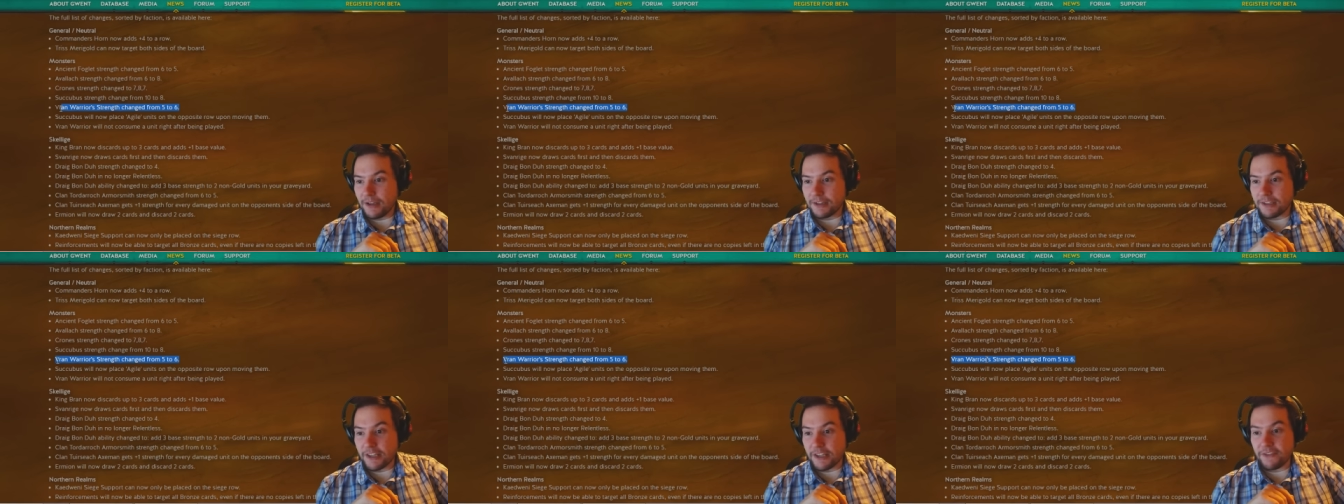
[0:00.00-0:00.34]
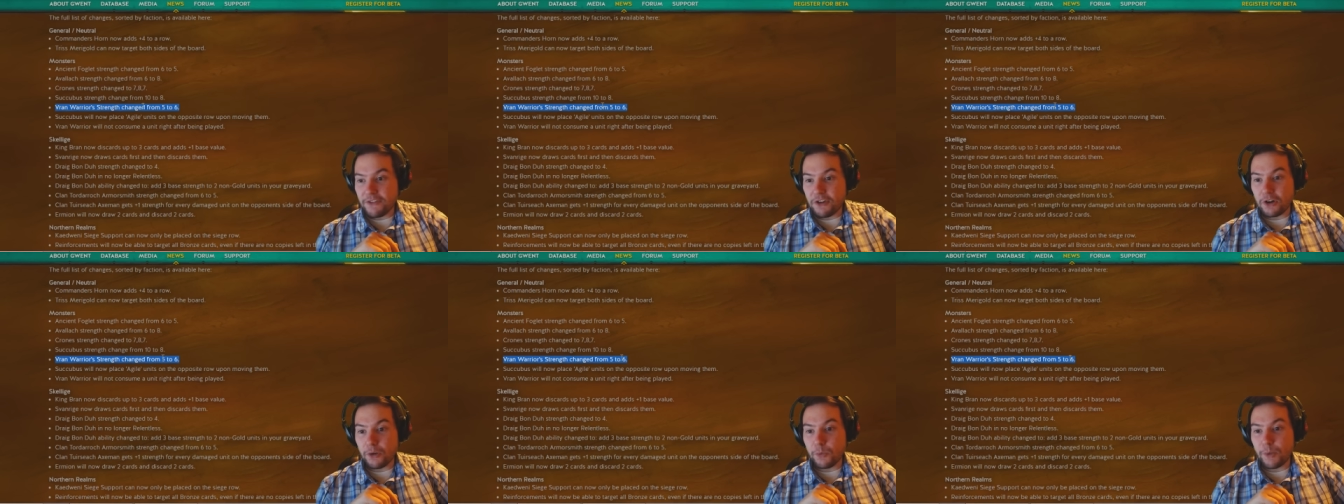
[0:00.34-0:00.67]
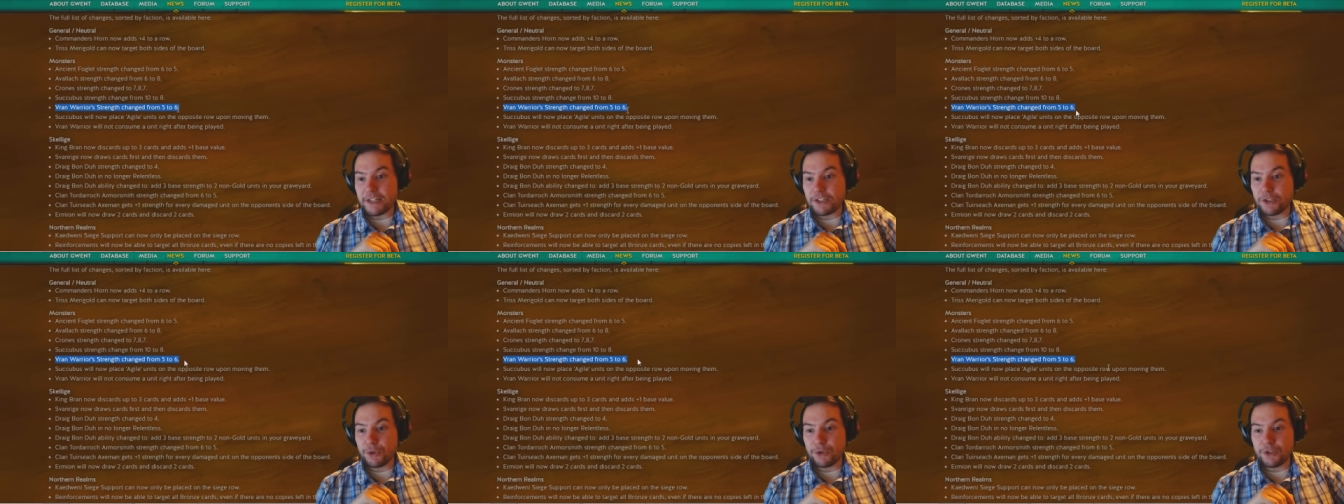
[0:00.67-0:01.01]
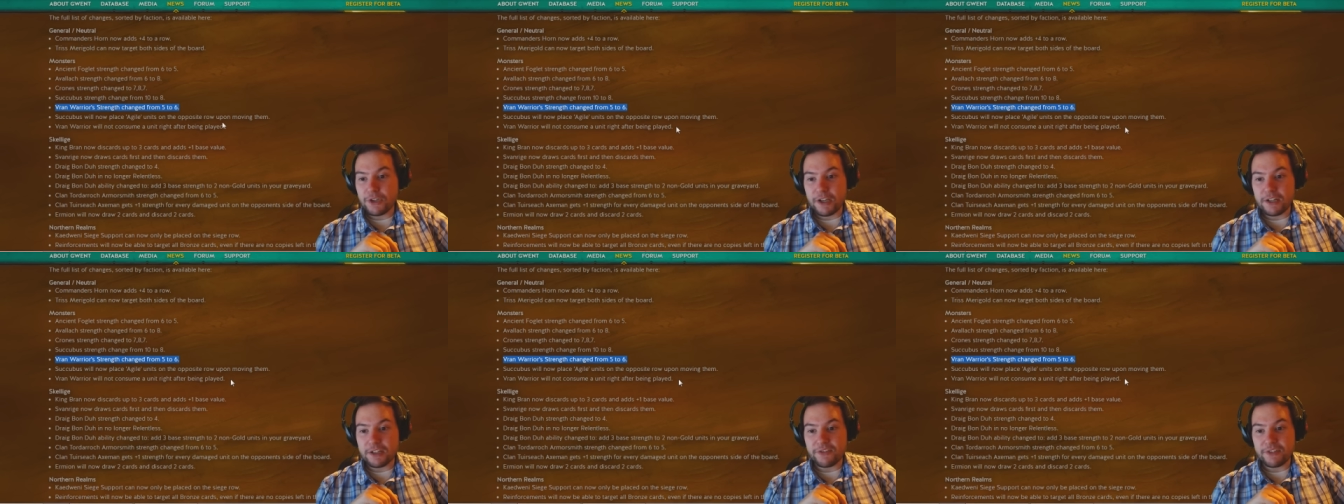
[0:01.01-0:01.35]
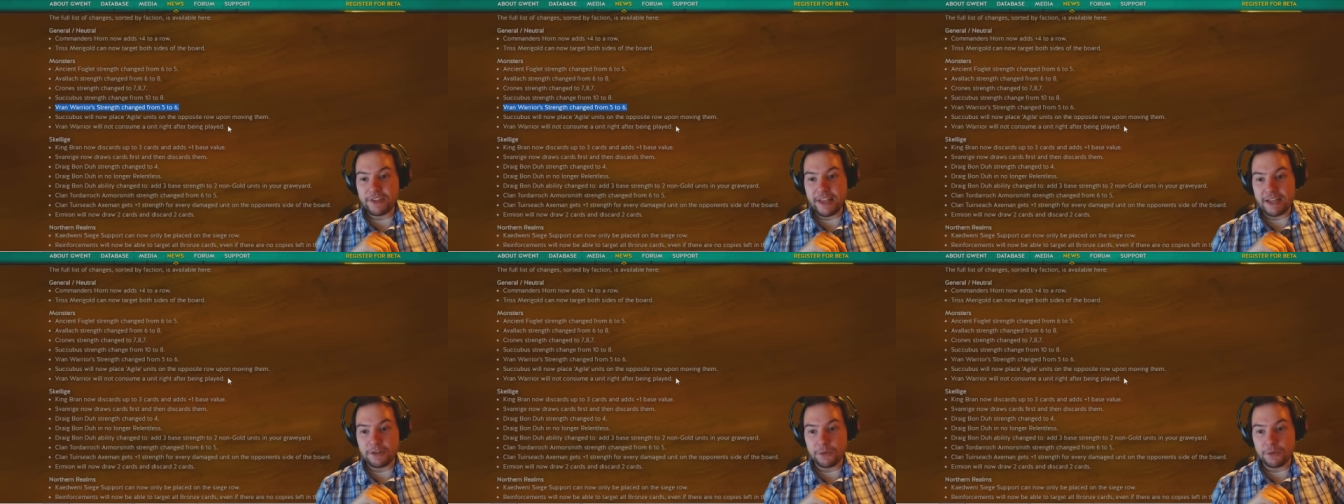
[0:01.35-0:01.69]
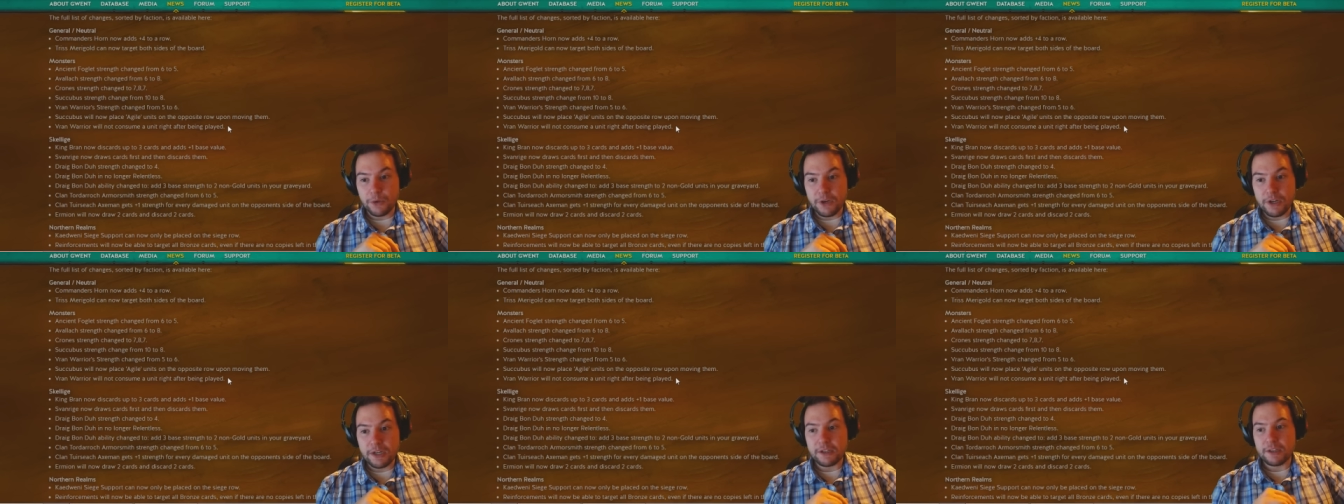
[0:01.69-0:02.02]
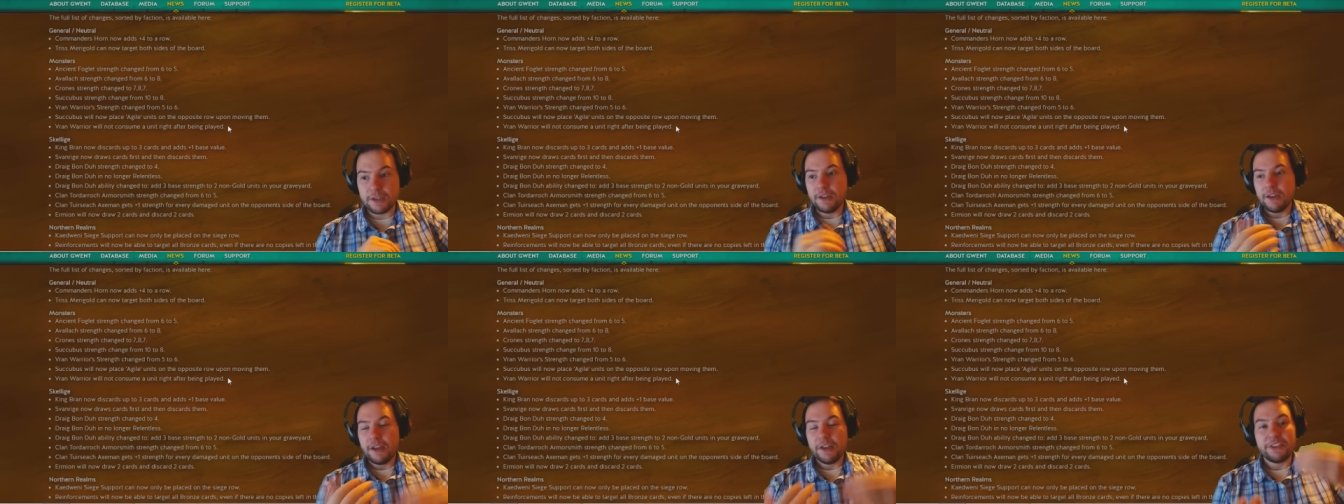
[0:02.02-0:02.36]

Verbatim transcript: So they've got to wait 2 turns for that to work.